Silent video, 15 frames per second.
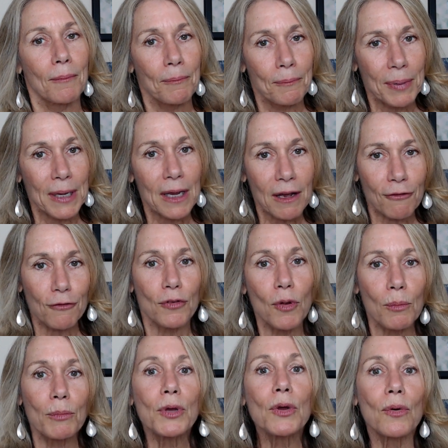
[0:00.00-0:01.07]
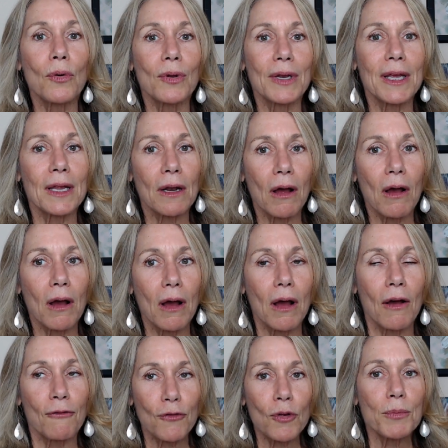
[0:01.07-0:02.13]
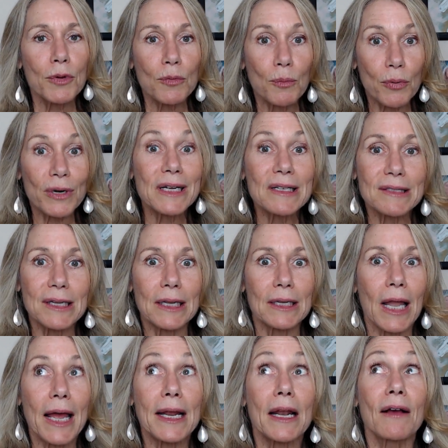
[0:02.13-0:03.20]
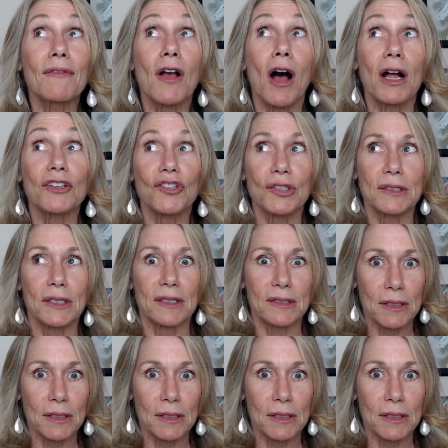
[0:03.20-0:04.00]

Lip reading: being a full moon, a full moon brings the light of consciousness.